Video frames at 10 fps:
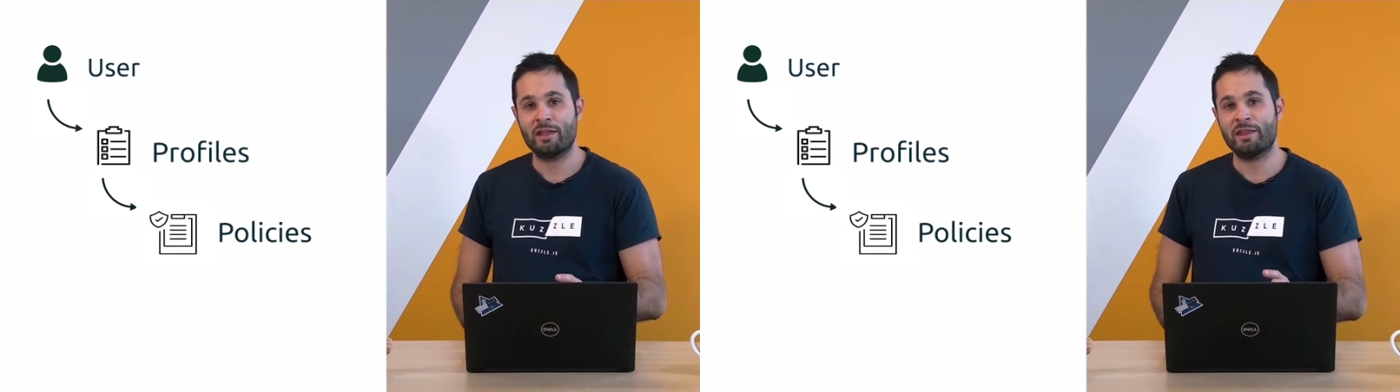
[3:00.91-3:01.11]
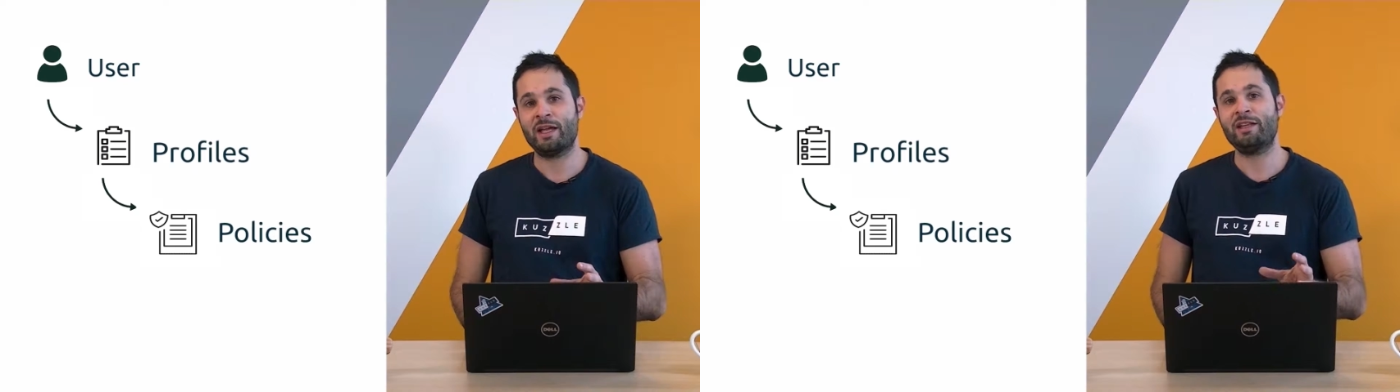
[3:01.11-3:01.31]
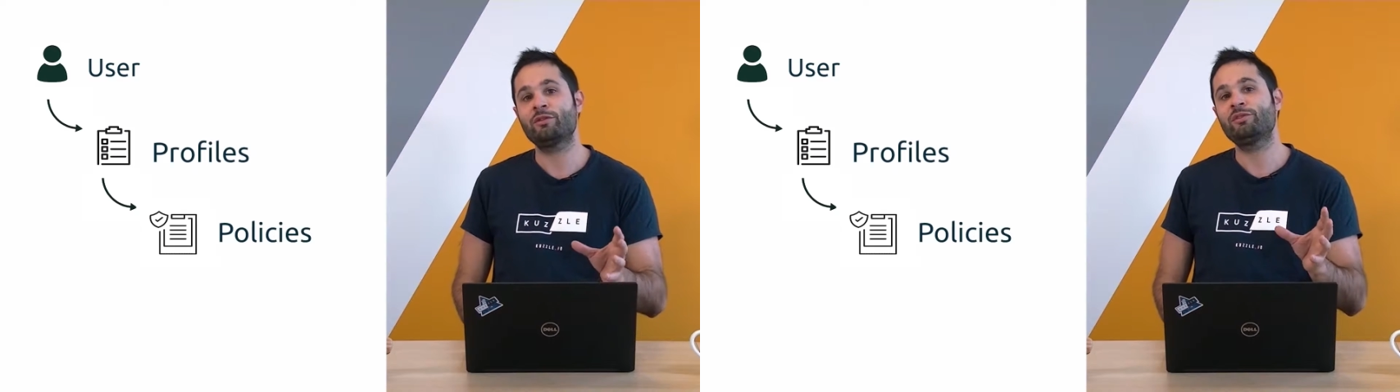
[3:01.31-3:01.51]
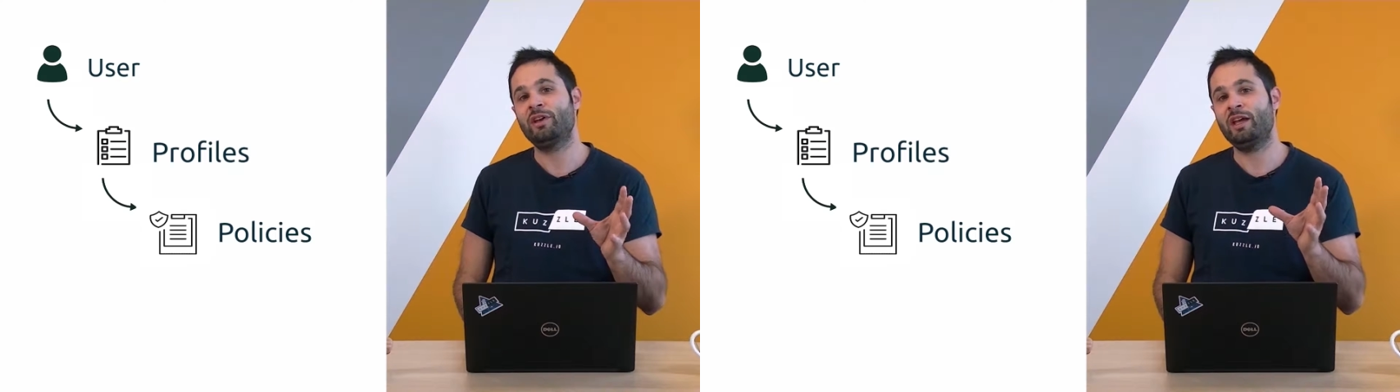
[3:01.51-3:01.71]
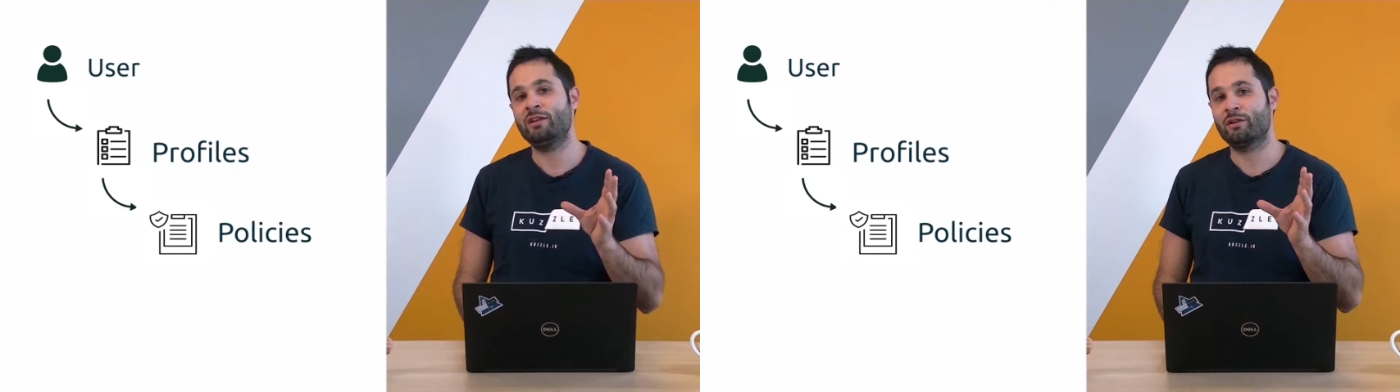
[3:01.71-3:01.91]
that
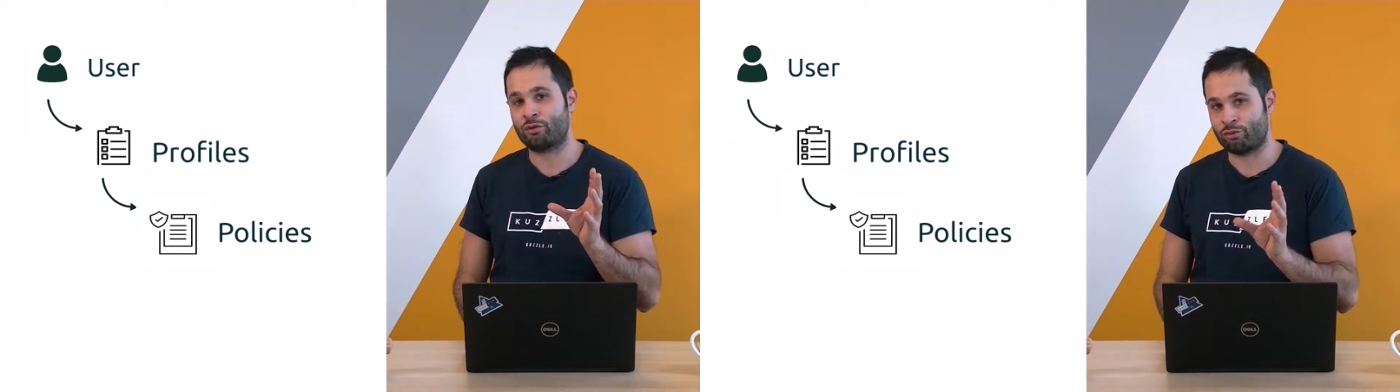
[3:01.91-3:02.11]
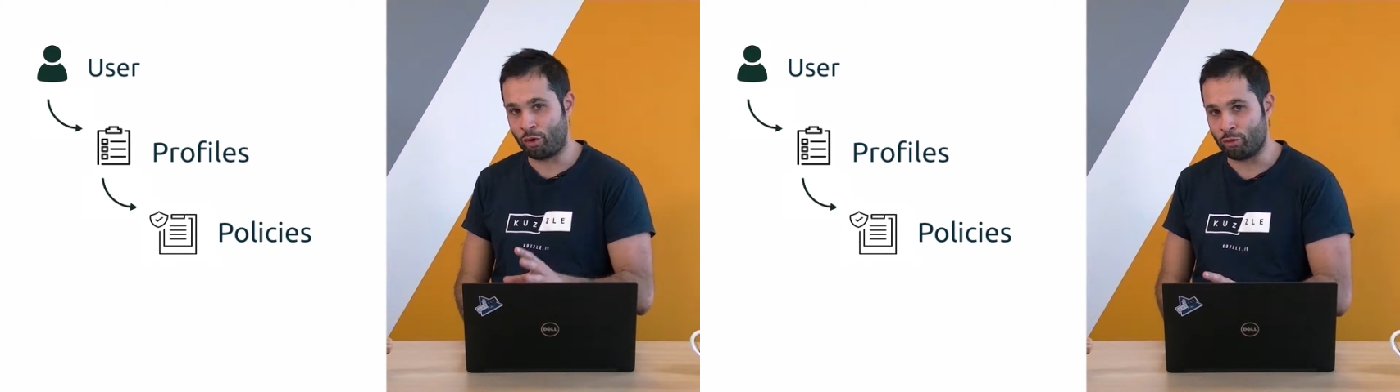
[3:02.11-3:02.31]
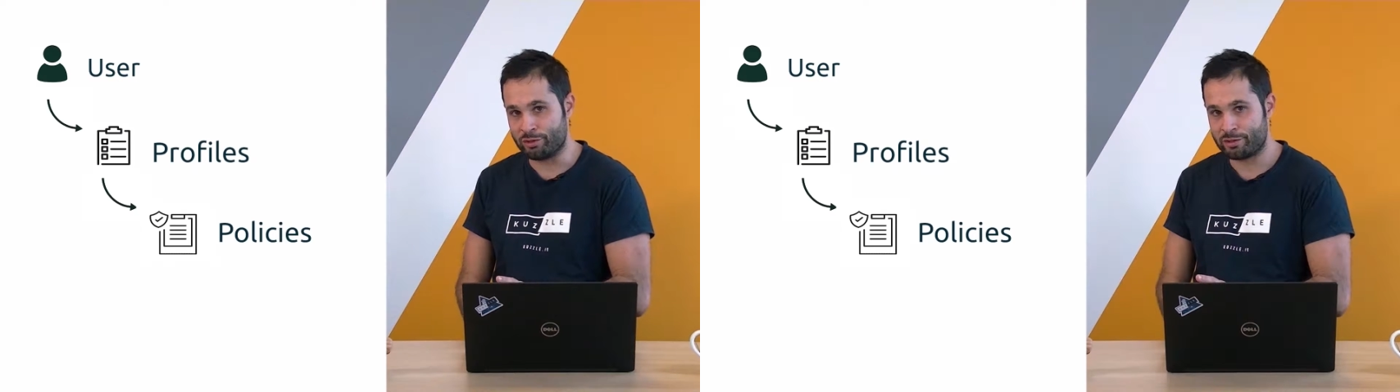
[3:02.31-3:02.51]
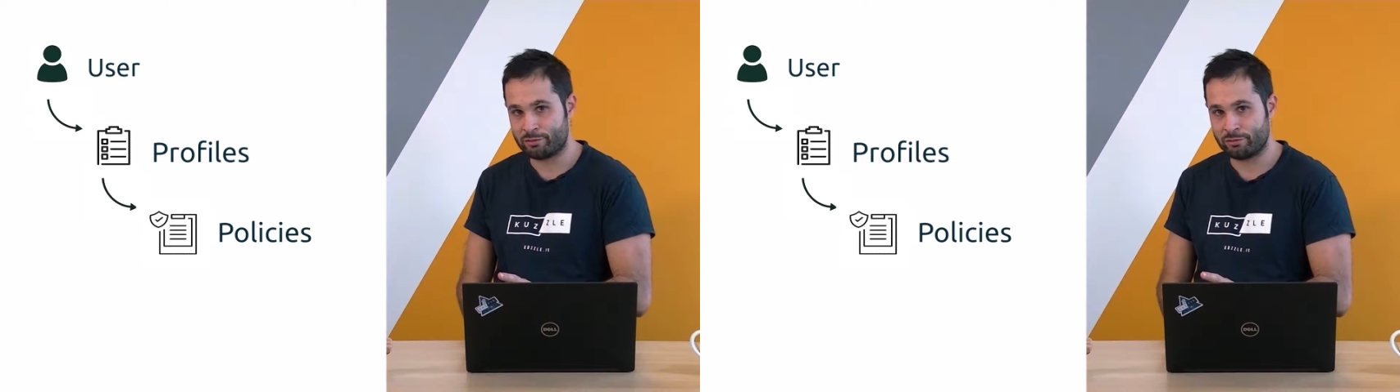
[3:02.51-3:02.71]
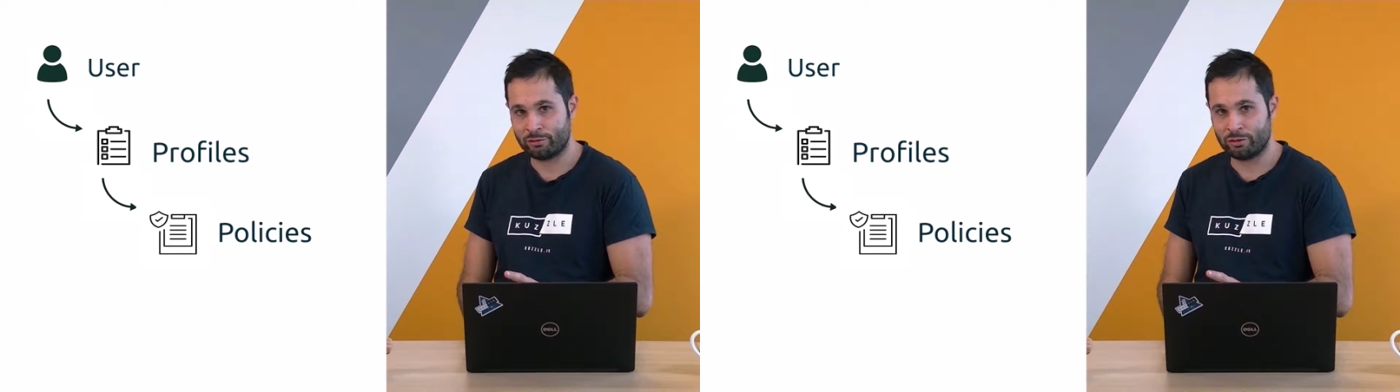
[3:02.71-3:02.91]
contain roles,
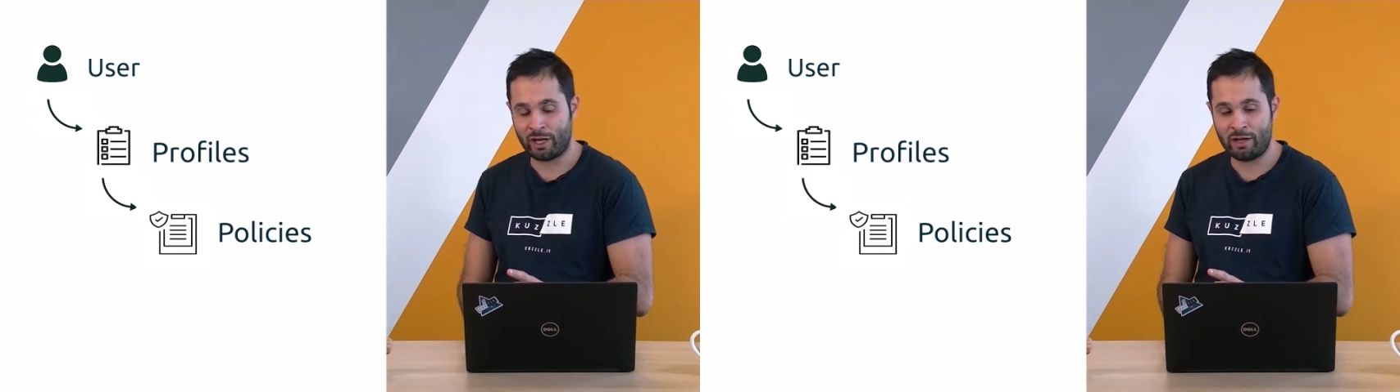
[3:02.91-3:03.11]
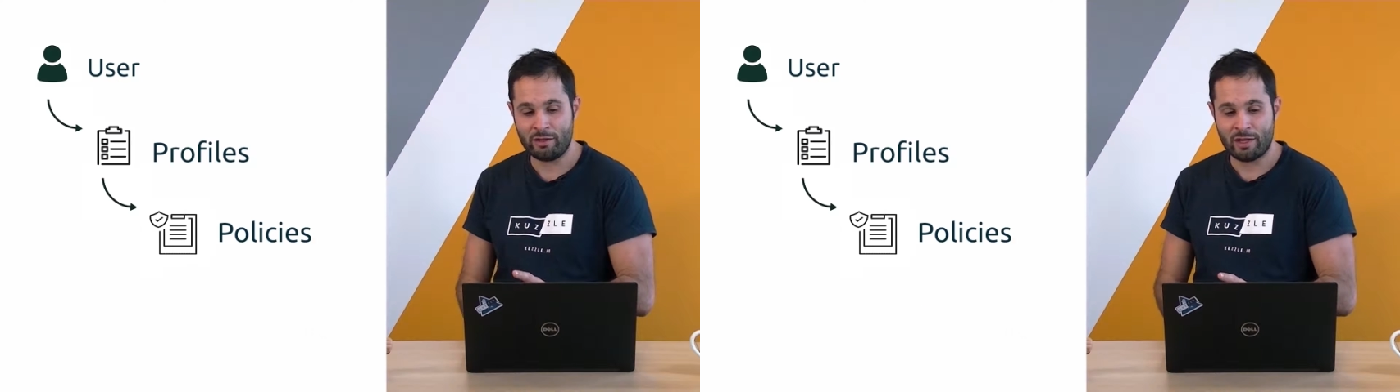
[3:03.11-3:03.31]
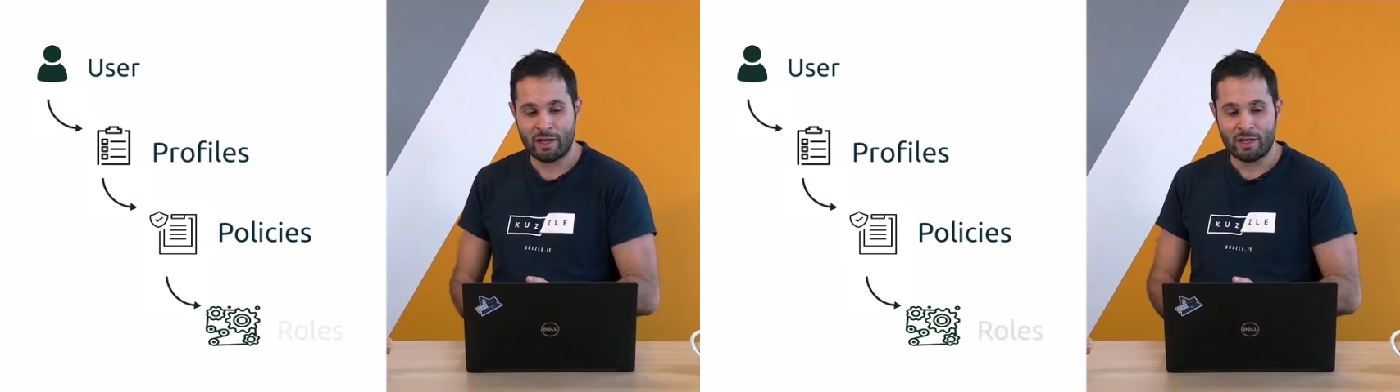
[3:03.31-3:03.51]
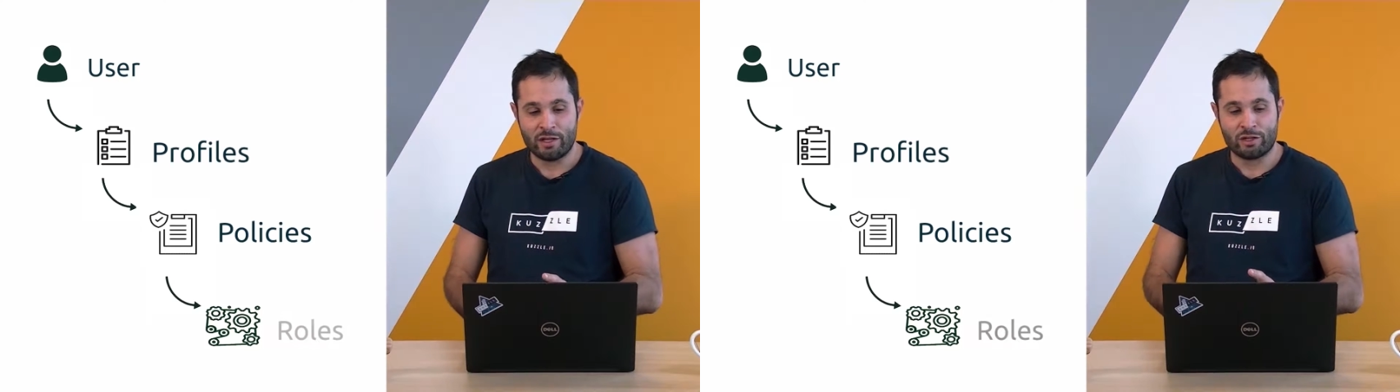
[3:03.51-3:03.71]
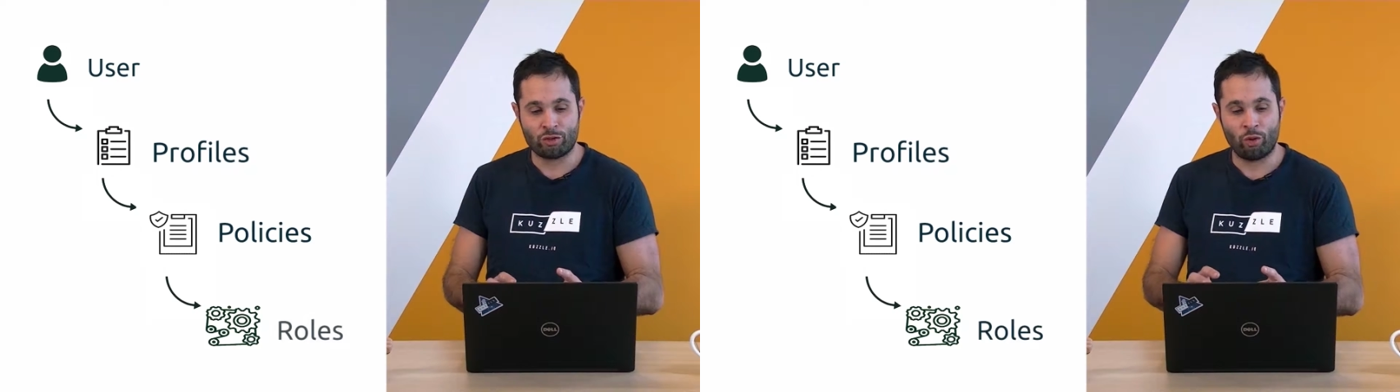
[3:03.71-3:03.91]
okay?
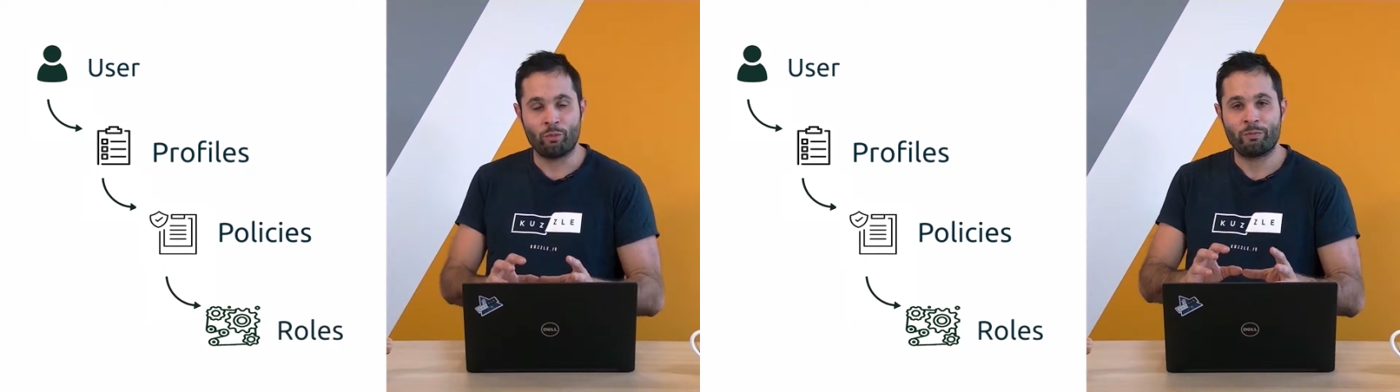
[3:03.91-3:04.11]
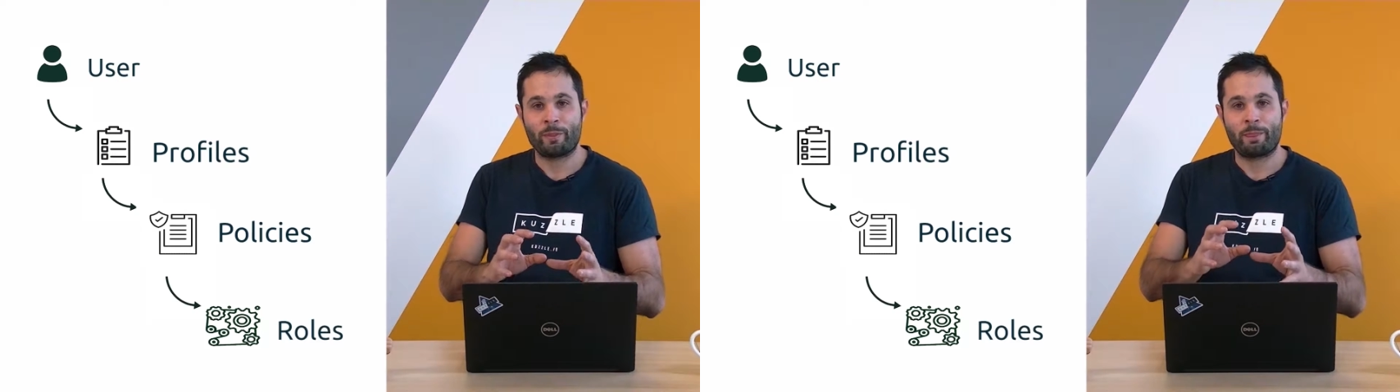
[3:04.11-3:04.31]
So